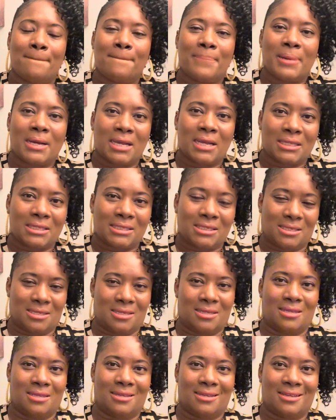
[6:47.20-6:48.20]

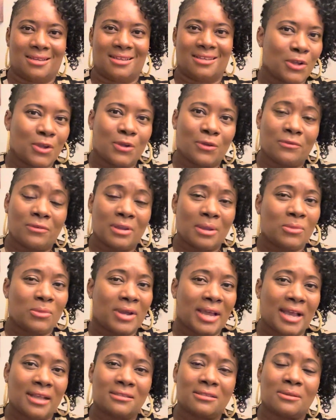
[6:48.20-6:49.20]
but Rainbow
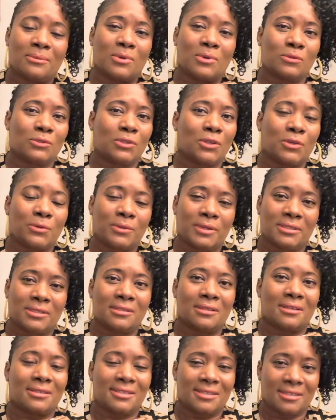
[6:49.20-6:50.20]
had the most
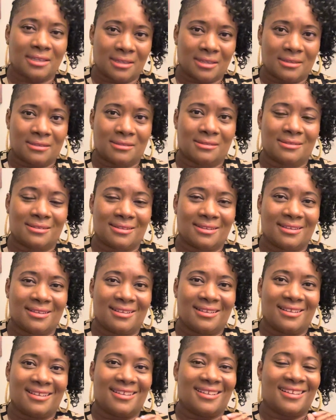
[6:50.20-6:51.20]
cutest sneakers.
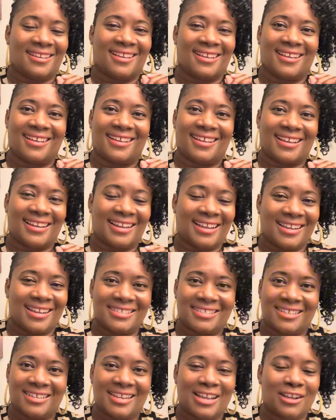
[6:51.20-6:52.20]
And like I
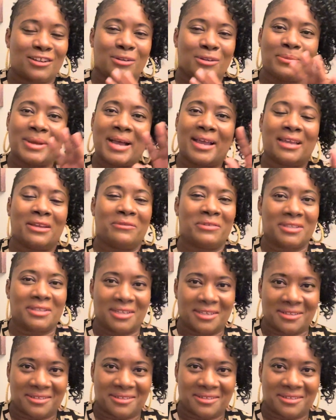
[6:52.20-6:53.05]
said, I couldn't buy everything.